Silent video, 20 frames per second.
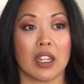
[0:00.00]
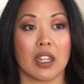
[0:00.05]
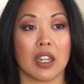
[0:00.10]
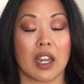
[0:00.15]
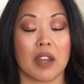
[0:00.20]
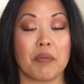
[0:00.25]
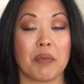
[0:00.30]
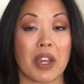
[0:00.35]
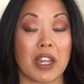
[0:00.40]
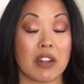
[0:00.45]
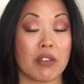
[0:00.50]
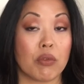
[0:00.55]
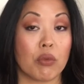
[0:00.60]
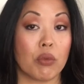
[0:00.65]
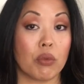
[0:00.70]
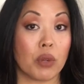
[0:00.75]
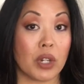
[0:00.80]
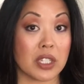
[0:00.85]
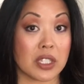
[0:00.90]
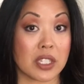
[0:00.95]
I might have
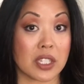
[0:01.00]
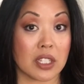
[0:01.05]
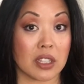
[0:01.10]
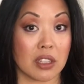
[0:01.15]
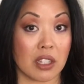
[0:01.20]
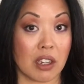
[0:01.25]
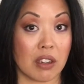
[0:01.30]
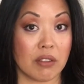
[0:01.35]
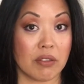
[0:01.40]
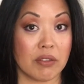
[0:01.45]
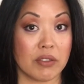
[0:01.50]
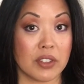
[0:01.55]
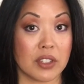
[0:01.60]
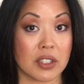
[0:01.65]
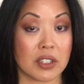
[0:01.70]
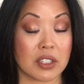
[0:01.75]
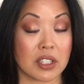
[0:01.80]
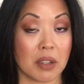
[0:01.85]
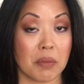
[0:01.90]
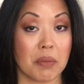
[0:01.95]
once loved
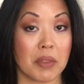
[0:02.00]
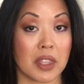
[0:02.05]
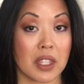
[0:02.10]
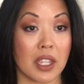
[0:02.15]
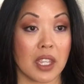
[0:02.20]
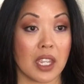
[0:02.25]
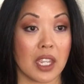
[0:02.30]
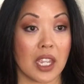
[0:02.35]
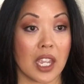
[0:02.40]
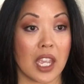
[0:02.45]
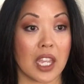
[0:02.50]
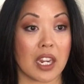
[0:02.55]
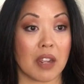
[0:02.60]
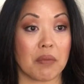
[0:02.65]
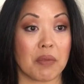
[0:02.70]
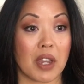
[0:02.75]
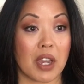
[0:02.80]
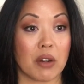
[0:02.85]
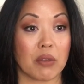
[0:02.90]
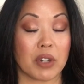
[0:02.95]
something and
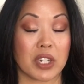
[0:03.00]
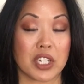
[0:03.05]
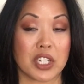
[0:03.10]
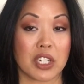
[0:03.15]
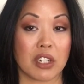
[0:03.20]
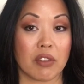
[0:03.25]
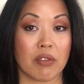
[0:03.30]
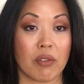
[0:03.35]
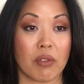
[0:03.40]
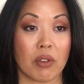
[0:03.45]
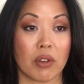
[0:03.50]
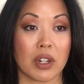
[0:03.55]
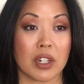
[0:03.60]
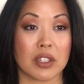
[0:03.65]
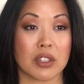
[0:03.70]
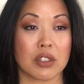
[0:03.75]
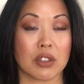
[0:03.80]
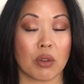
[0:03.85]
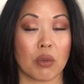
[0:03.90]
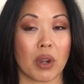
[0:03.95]
I'm not reaching for
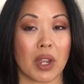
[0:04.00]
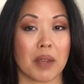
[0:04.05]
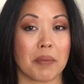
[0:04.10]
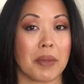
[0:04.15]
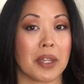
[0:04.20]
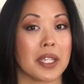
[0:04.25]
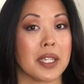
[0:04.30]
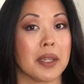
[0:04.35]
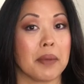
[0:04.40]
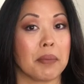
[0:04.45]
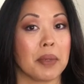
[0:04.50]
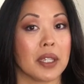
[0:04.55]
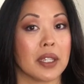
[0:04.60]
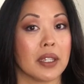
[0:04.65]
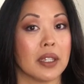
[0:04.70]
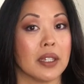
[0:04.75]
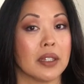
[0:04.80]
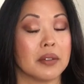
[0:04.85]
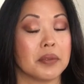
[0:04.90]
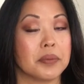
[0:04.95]
it, so why am I keeping
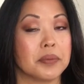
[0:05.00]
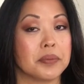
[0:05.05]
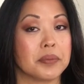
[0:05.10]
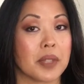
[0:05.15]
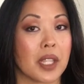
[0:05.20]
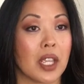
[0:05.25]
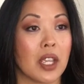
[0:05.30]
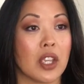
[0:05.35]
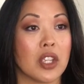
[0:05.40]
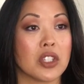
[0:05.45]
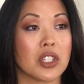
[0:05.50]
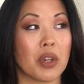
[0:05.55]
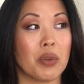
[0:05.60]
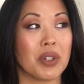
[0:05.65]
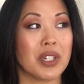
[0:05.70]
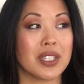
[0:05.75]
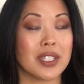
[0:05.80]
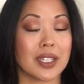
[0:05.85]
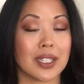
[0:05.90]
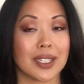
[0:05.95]
it? So I
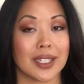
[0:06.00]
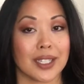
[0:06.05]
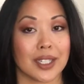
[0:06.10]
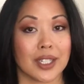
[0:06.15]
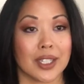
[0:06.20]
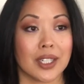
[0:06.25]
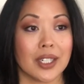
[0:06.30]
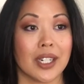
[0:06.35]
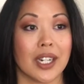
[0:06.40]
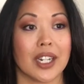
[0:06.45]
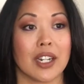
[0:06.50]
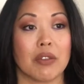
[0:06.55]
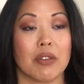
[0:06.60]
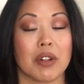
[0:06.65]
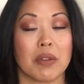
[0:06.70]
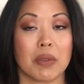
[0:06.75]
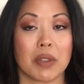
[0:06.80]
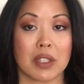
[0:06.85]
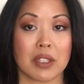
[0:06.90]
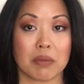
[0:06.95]
want to declutter and I
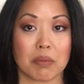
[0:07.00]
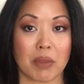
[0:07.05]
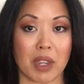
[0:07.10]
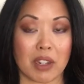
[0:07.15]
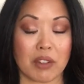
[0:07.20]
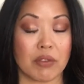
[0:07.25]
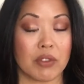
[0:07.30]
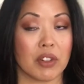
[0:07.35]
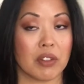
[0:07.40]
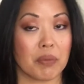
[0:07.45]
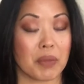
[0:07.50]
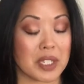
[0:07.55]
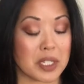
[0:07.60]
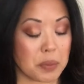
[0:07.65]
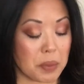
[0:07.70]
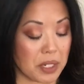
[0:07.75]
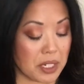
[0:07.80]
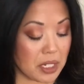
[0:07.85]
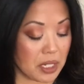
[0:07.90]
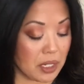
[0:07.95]
want to be mindful of my
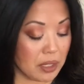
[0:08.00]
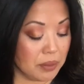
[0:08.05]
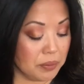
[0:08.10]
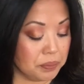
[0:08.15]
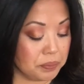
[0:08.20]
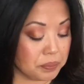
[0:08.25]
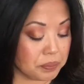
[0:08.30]
spending.